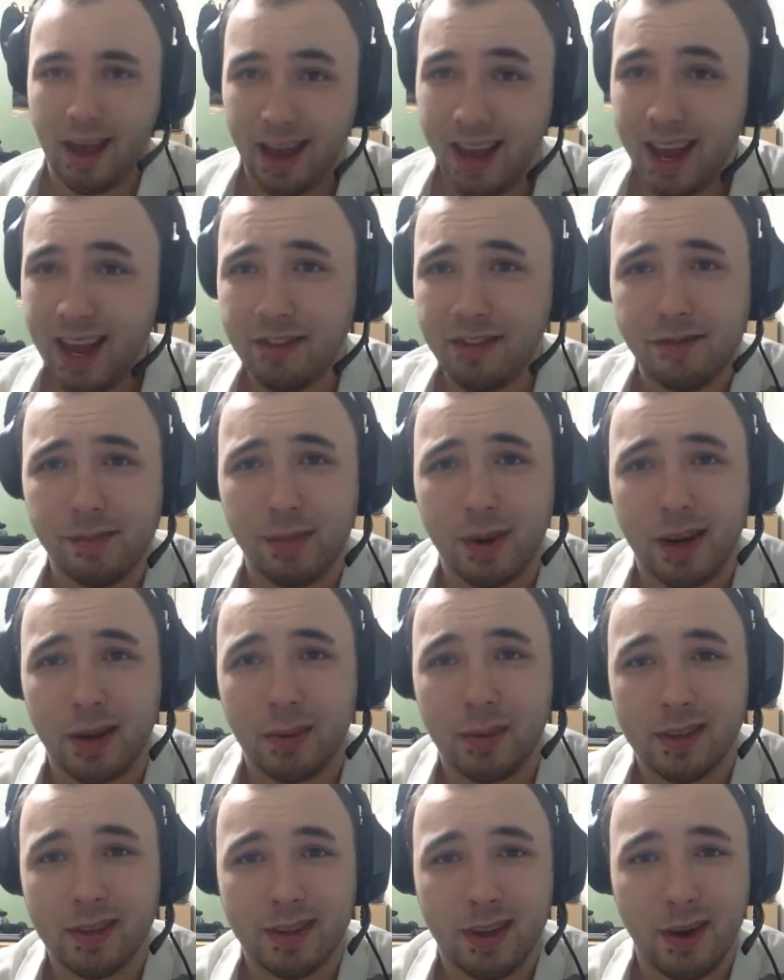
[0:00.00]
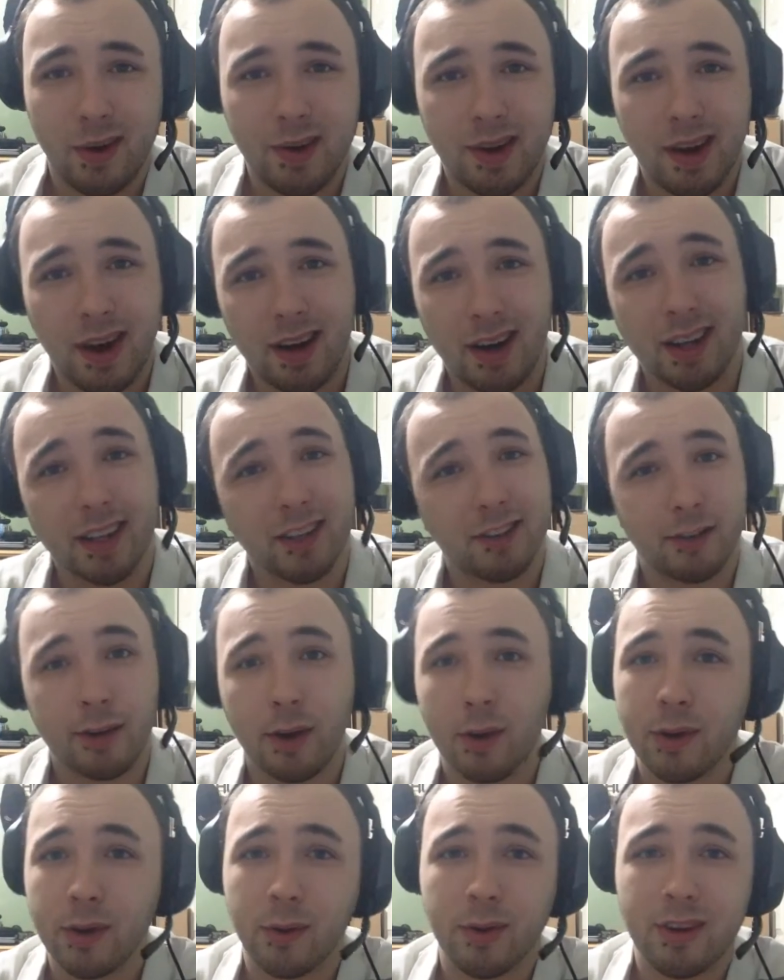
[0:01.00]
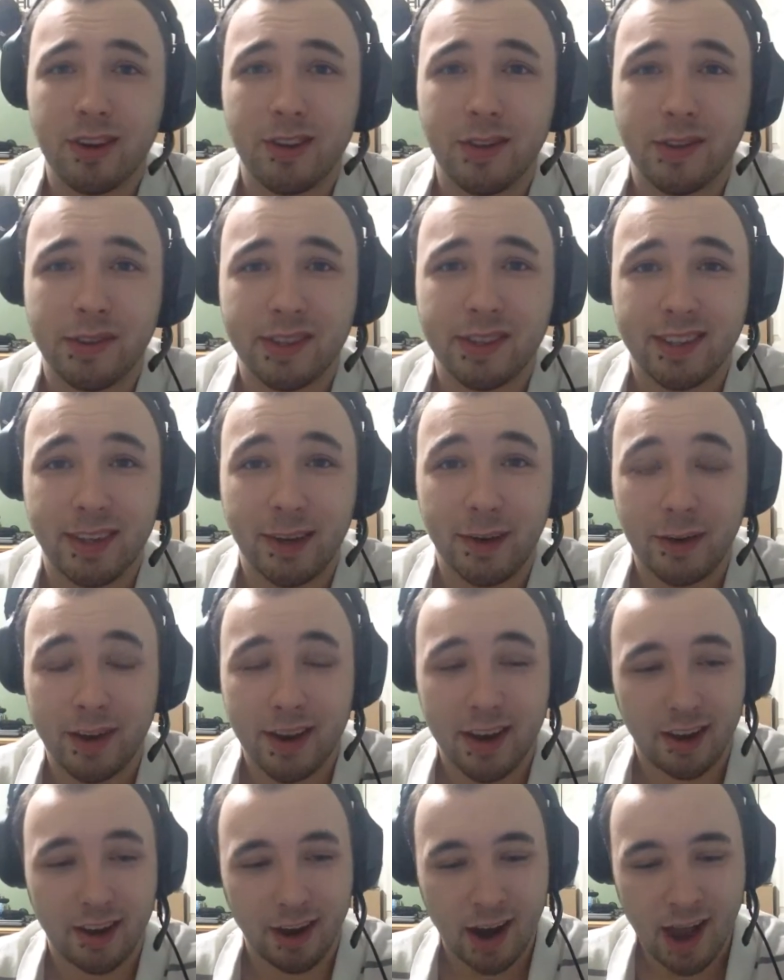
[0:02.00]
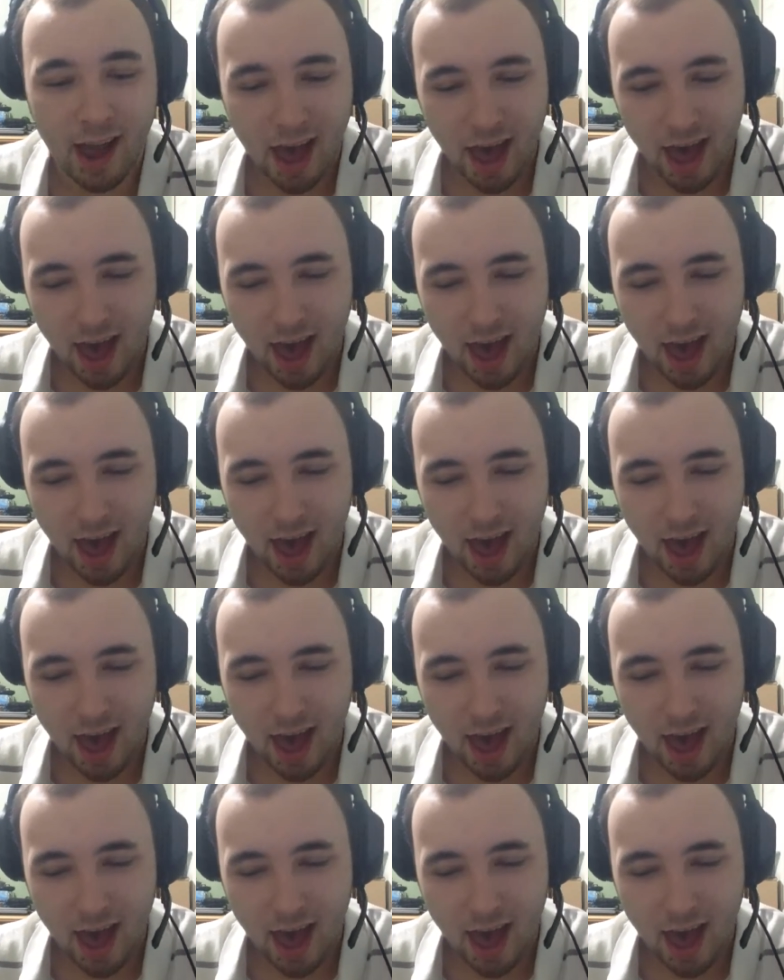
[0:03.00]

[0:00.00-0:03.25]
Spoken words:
Hey everybody, what's going on? It's Tony1230 here,